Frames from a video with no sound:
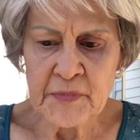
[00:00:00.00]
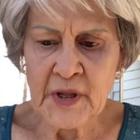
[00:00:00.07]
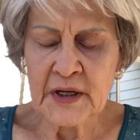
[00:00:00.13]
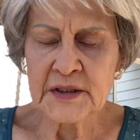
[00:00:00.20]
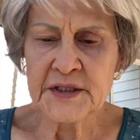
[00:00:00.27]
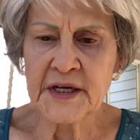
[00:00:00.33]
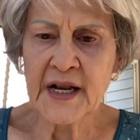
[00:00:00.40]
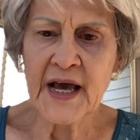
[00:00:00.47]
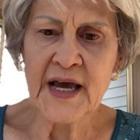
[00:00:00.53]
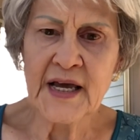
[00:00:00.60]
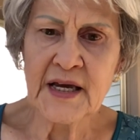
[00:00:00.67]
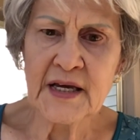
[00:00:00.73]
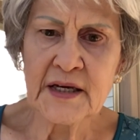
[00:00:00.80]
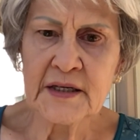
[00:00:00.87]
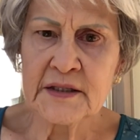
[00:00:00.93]
Today
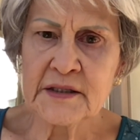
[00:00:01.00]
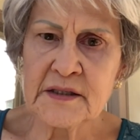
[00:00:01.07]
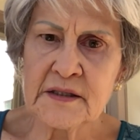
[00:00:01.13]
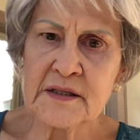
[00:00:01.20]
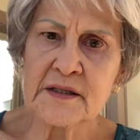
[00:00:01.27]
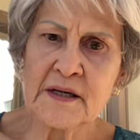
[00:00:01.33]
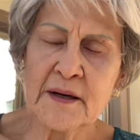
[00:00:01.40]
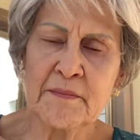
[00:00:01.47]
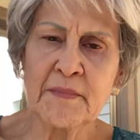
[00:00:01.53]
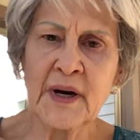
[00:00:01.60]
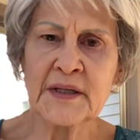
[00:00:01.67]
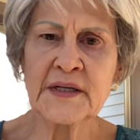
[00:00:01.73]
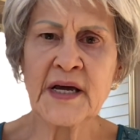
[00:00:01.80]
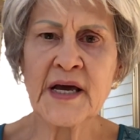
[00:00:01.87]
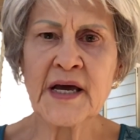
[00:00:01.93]
is
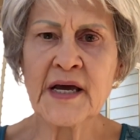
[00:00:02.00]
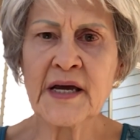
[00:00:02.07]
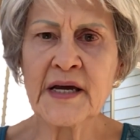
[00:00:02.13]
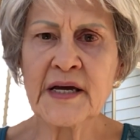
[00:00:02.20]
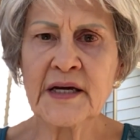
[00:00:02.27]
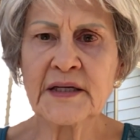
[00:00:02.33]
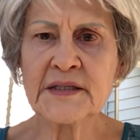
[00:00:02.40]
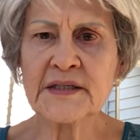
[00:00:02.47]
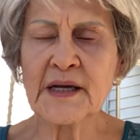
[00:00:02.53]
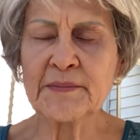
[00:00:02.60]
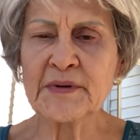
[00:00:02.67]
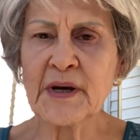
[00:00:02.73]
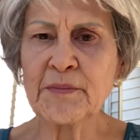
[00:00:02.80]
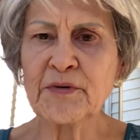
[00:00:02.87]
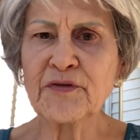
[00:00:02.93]
Monday,
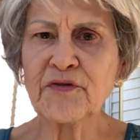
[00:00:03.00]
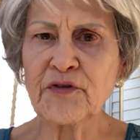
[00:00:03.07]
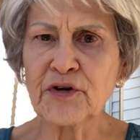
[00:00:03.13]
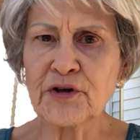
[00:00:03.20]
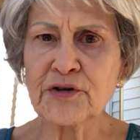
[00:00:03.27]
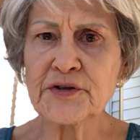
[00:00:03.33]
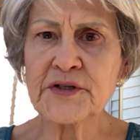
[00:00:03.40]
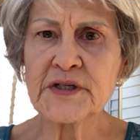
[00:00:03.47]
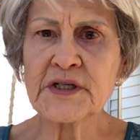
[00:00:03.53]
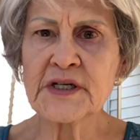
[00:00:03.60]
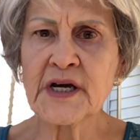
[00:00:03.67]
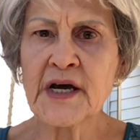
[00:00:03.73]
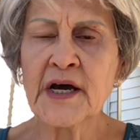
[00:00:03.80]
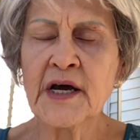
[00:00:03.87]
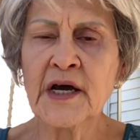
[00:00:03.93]
September 1st,
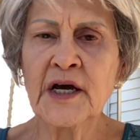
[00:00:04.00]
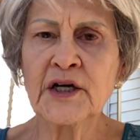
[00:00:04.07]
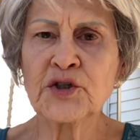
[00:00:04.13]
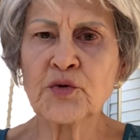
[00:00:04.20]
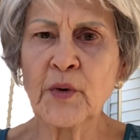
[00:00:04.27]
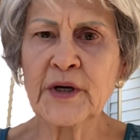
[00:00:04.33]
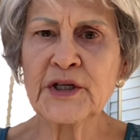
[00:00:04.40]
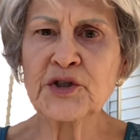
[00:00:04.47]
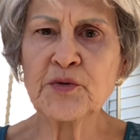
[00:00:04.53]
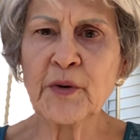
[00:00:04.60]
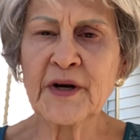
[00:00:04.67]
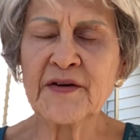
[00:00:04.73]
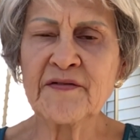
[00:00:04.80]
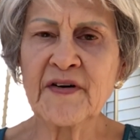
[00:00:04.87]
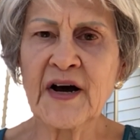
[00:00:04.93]

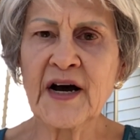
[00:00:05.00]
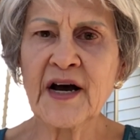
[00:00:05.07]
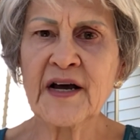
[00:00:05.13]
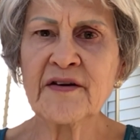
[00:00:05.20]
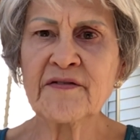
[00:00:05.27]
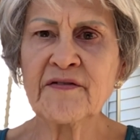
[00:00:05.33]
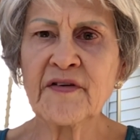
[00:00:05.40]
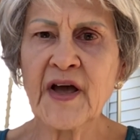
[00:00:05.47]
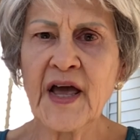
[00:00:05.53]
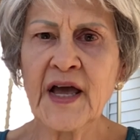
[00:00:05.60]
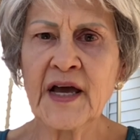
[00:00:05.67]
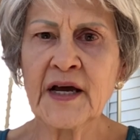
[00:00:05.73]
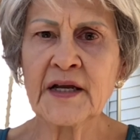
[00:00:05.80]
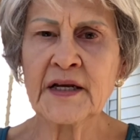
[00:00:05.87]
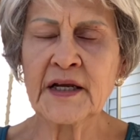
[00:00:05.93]
2025,
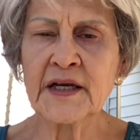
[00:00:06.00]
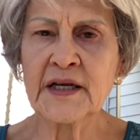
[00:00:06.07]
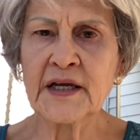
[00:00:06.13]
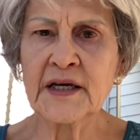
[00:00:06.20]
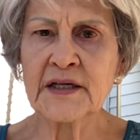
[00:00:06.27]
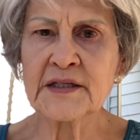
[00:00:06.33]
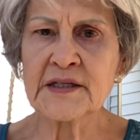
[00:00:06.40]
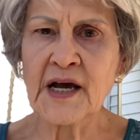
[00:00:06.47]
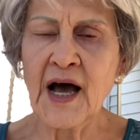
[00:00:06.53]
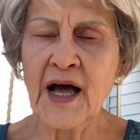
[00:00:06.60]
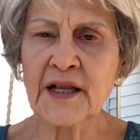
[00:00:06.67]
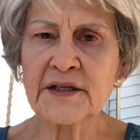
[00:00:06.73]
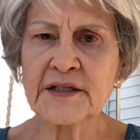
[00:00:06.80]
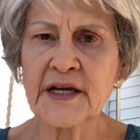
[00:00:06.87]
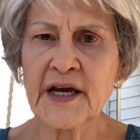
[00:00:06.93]
and it is a
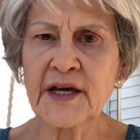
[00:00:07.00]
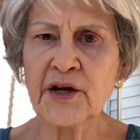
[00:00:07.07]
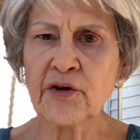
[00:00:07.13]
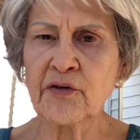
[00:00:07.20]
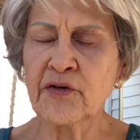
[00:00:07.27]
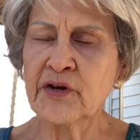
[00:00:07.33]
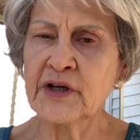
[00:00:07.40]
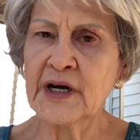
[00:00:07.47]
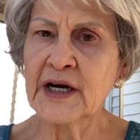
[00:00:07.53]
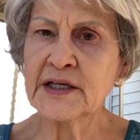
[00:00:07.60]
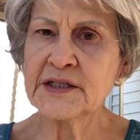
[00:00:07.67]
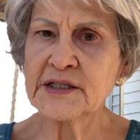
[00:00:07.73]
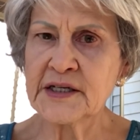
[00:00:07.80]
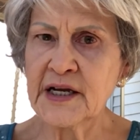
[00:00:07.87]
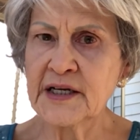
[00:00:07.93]
holiday here in the United
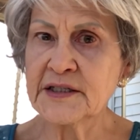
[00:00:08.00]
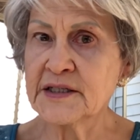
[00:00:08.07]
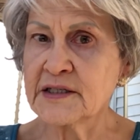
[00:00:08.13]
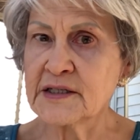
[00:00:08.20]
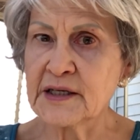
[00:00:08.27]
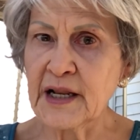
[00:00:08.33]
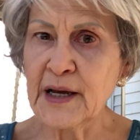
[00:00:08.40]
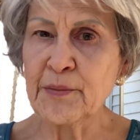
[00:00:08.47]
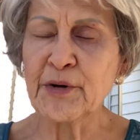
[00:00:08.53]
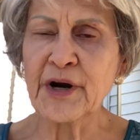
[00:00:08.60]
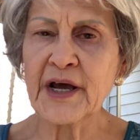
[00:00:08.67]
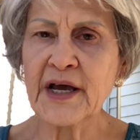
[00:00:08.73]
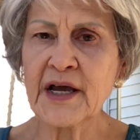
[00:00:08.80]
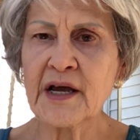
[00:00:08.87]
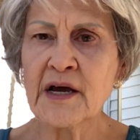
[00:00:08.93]
States. It's Labor
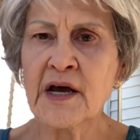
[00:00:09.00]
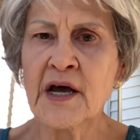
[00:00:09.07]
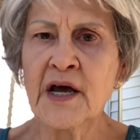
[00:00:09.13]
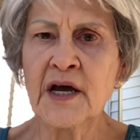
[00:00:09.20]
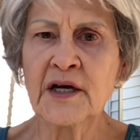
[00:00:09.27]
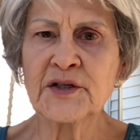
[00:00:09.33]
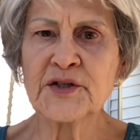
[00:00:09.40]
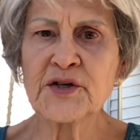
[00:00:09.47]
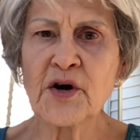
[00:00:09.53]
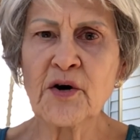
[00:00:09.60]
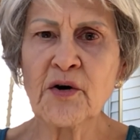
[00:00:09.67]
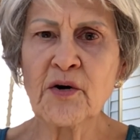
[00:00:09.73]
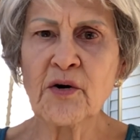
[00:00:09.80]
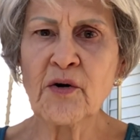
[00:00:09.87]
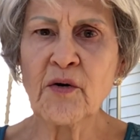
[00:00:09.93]
Day.
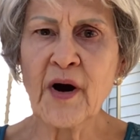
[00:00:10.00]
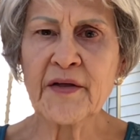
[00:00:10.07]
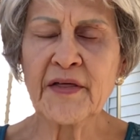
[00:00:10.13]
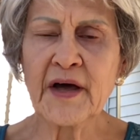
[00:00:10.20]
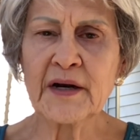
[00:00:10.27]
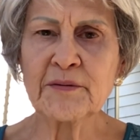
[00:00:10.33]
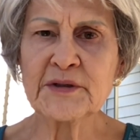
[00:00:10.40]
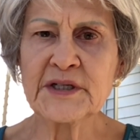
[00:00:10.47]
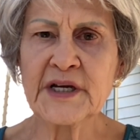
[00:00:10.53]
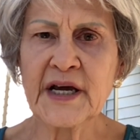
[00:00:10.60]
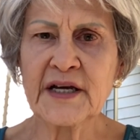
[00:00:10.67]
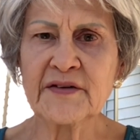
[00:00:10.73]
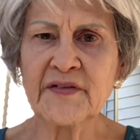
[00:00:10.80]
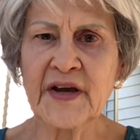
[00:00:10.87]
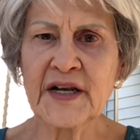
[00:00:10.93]
So I thought I would take
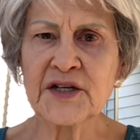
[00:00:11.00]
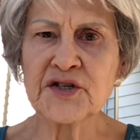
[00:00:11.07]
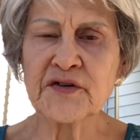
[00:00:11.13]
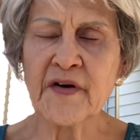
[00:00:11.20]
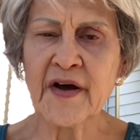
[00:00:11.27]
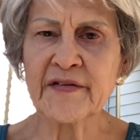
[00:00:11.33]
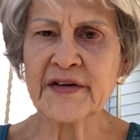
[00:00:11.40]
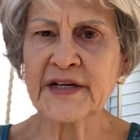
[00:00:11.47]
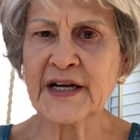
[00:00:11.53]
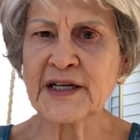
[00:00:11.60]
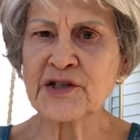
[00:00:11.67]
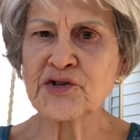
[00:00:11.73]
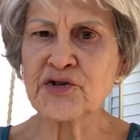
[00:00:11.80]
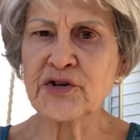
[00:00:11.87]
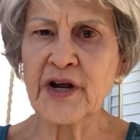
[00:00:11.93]
advantage of having an
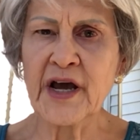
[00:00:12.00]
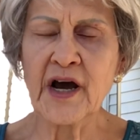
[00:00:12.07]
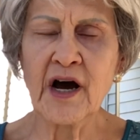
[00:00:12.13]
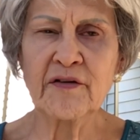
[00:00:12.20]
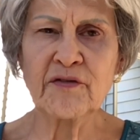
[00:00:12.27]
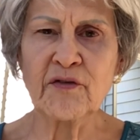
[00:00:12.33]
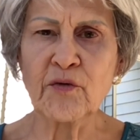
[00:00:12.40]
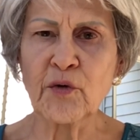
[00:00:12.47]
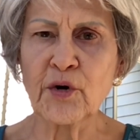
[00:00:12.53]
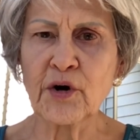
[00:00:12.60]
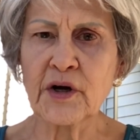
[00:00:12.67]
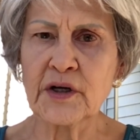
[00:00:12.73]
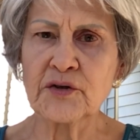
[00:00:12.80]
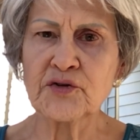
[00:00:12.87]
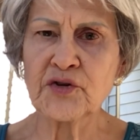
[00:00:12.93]
extra day off of work
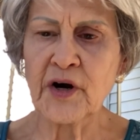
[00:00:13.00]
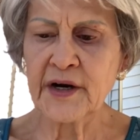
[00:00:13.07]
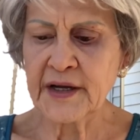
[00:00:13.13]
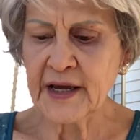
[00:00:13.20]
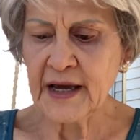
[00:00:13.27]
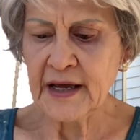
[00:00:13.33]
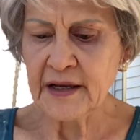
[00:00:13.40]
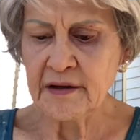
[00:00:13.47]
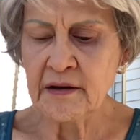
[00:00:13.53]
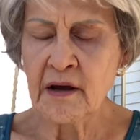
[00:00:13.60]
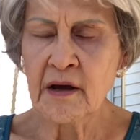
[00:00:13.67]
and try and get